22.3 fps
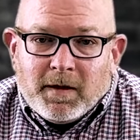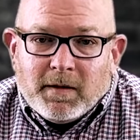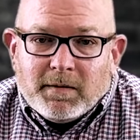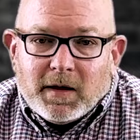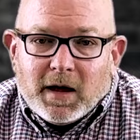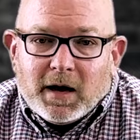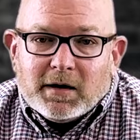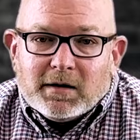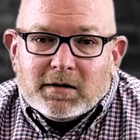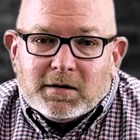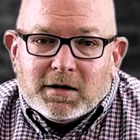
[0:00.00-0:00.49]

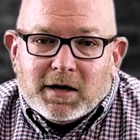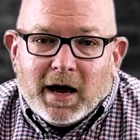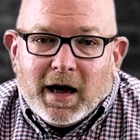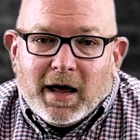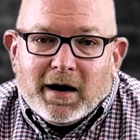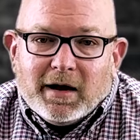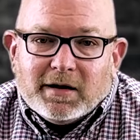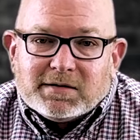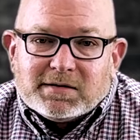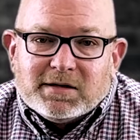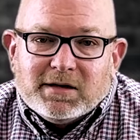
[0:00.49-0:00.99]
that
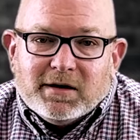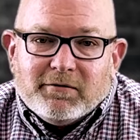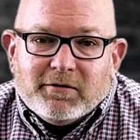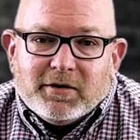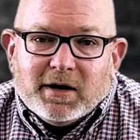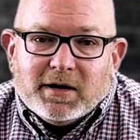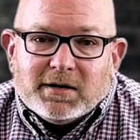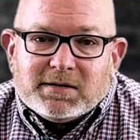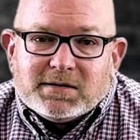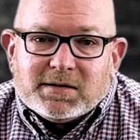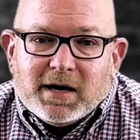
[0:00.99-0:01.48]
God has
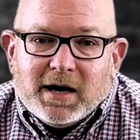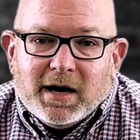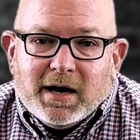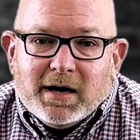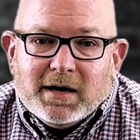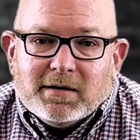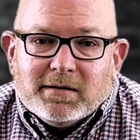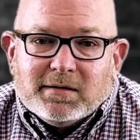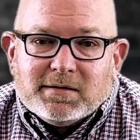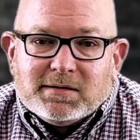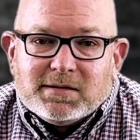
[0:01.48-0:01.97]
given us
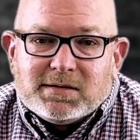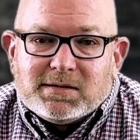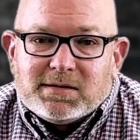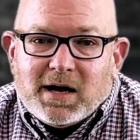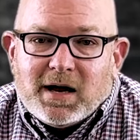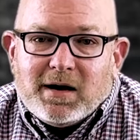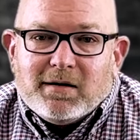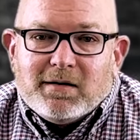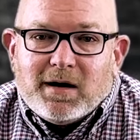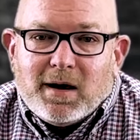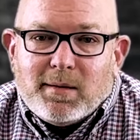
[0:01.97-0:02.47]
a
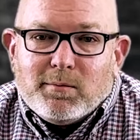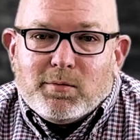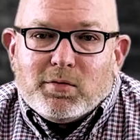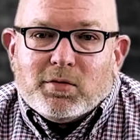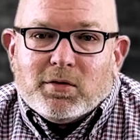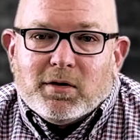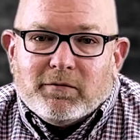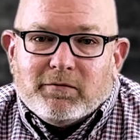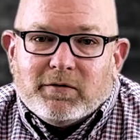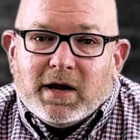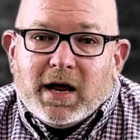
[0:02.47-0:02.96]
set
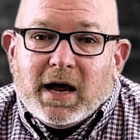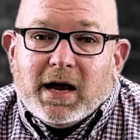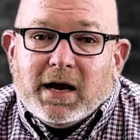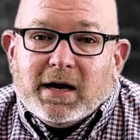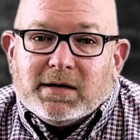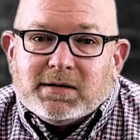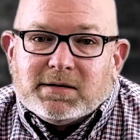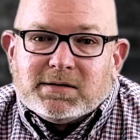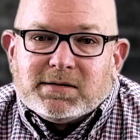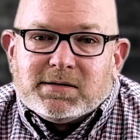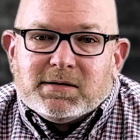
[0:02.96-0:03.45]
number of
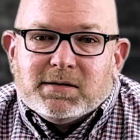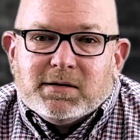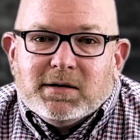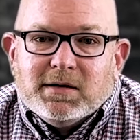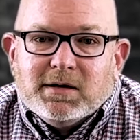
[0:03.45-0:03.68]
days